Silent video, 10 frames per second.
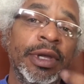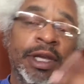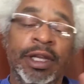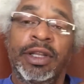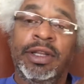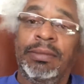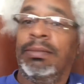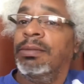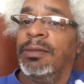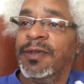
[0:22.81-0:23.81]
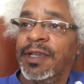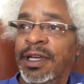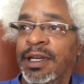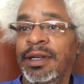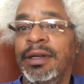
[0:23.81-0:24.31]
it's
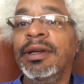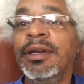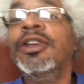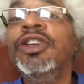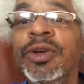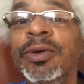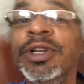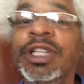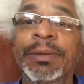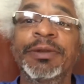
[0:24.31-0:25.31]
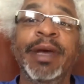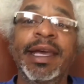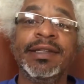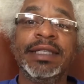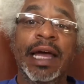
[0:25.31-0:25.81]
a cue to deep space.